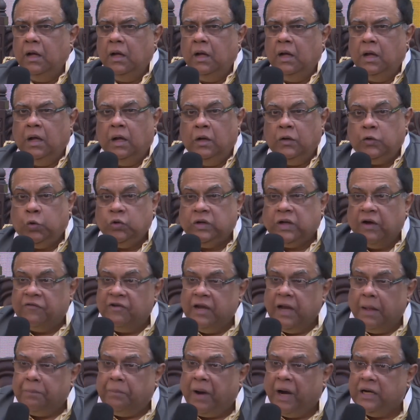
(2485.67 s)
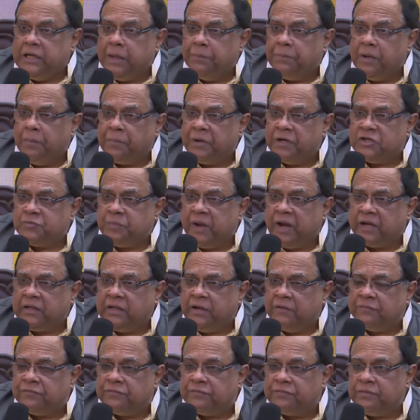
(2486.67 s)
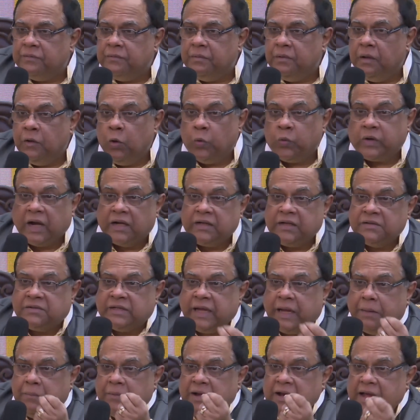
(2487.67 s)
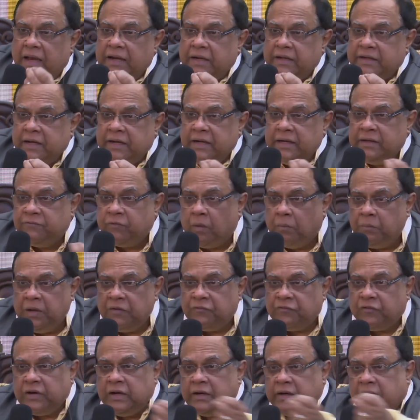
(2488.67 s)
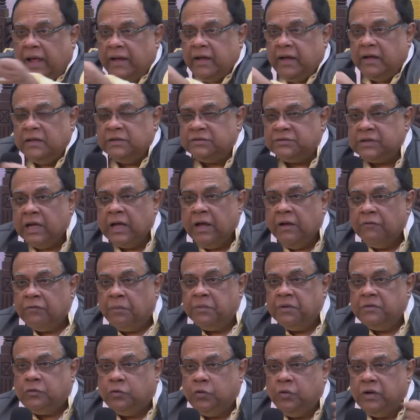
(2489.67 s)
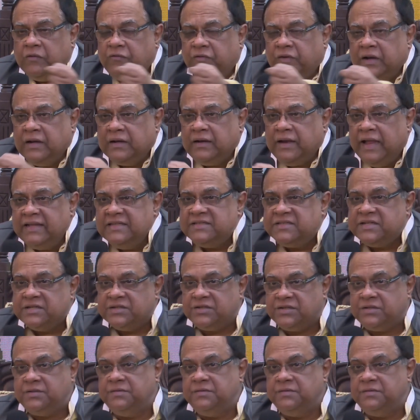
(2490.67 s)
To develop multiple perspectives, look at the same reality from different angles, through different lenses.